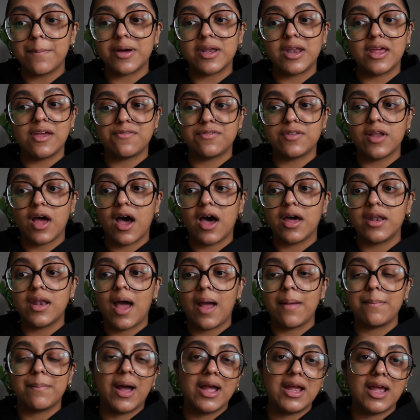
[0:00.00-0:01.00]
but if not,
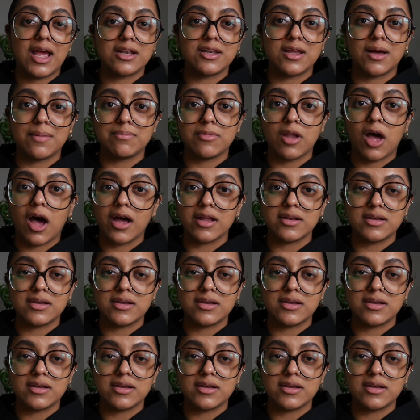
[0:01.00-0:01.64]
I might end up not